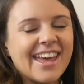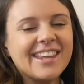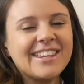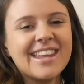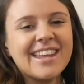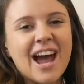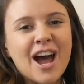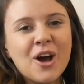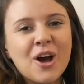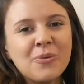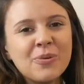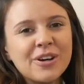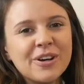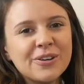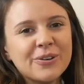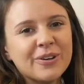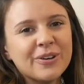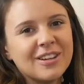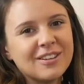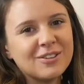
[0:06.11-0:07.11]
And now we
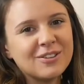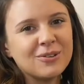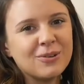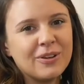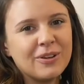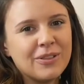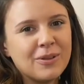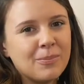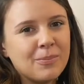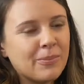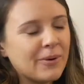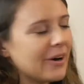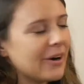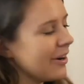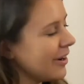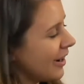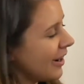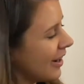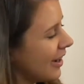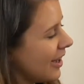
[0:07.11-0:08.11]
are going to read the
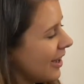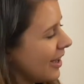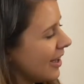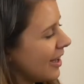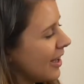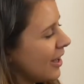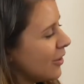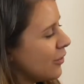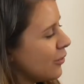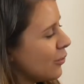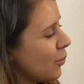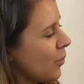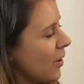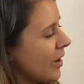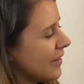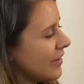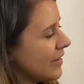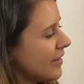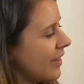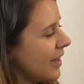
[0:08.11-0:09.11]
book,
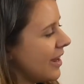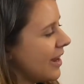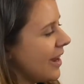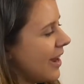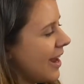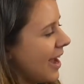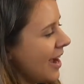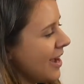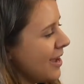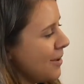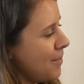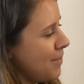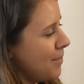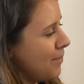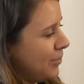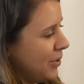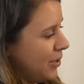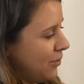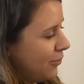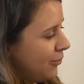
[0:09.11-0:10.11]
"'Twas the
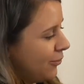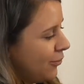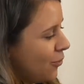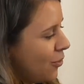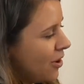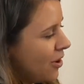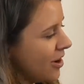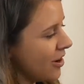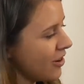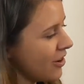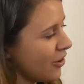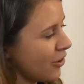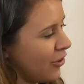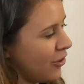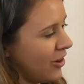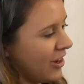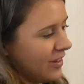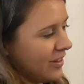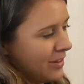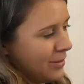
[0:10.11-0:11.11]
Night Before
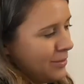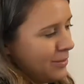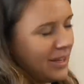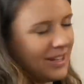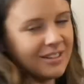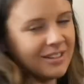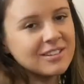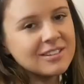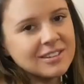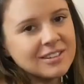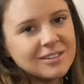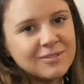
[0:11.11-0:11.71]
Christmas."